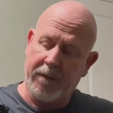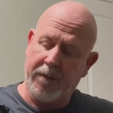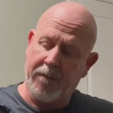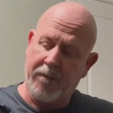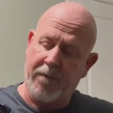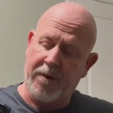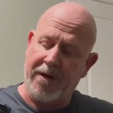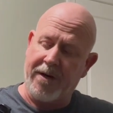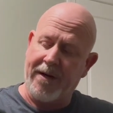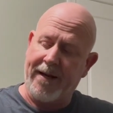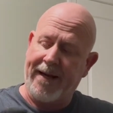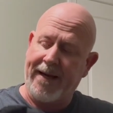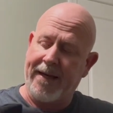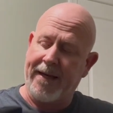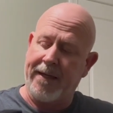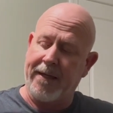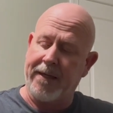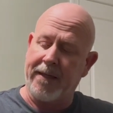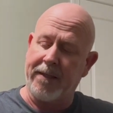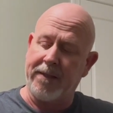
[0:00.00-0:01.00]
where your
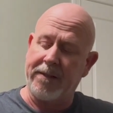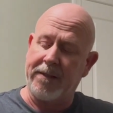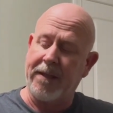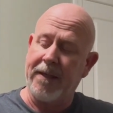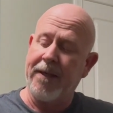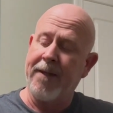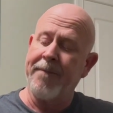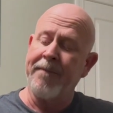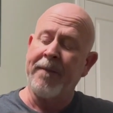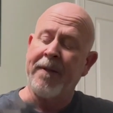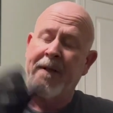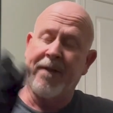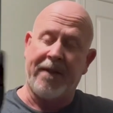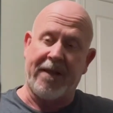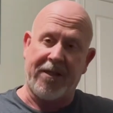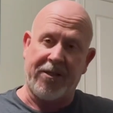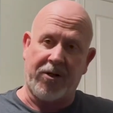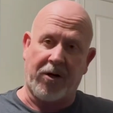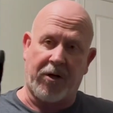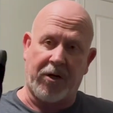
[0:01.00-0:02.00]
hand is.
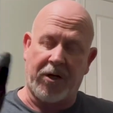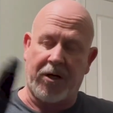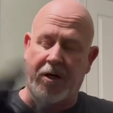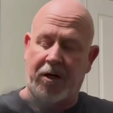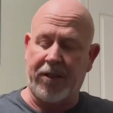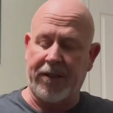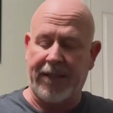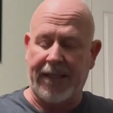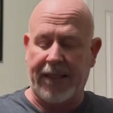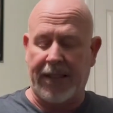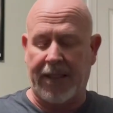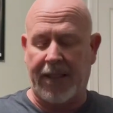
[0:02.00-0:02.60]
These are gauntlet